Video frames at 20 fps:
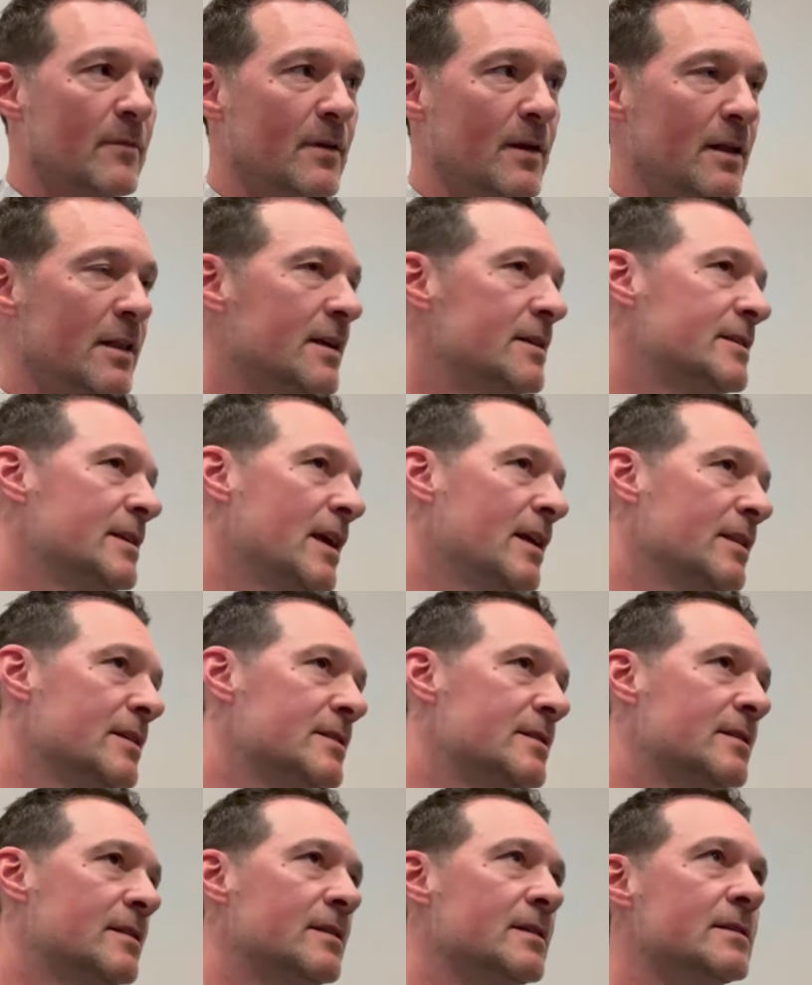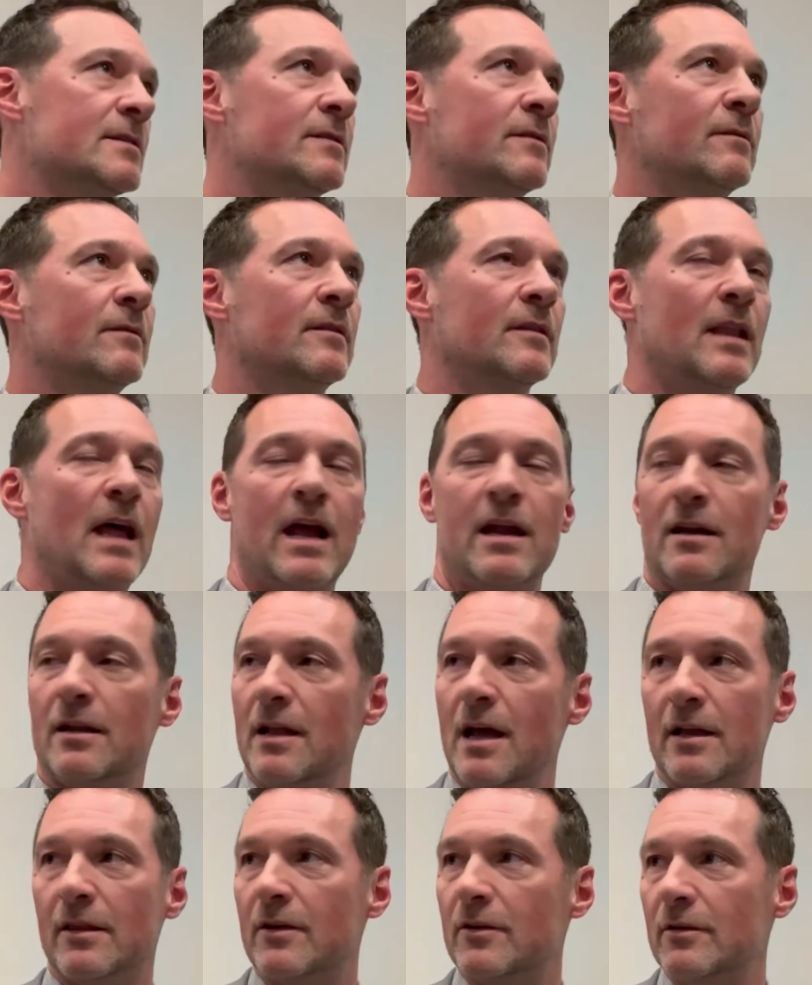I like saying this, this line a
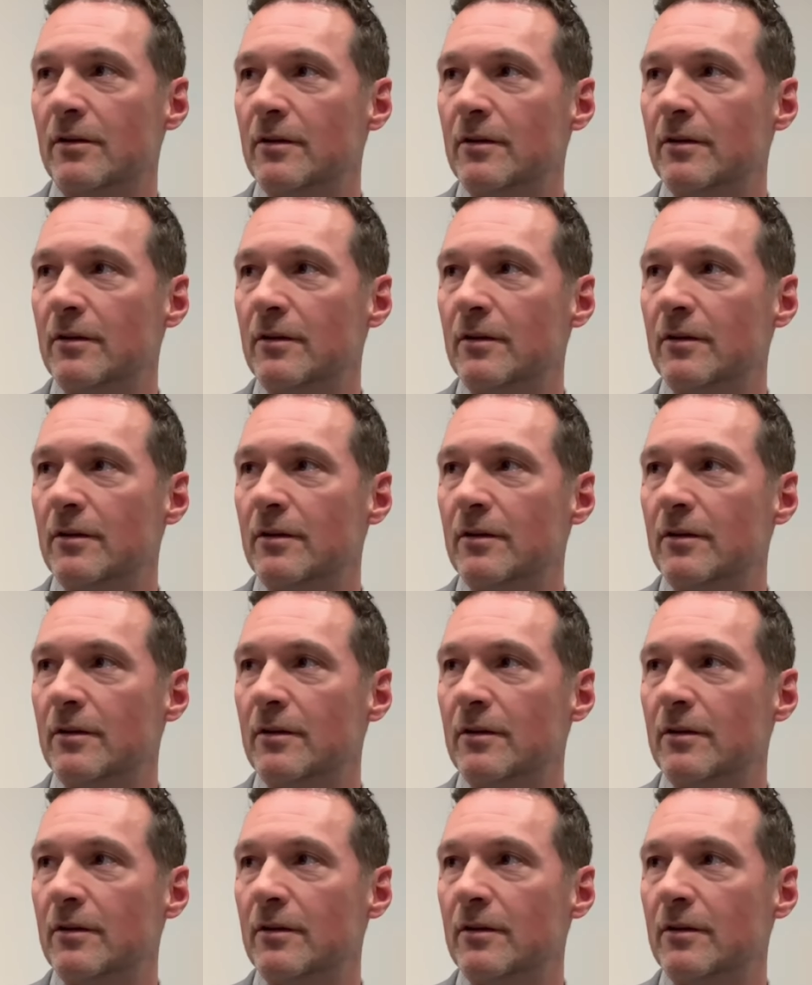lot.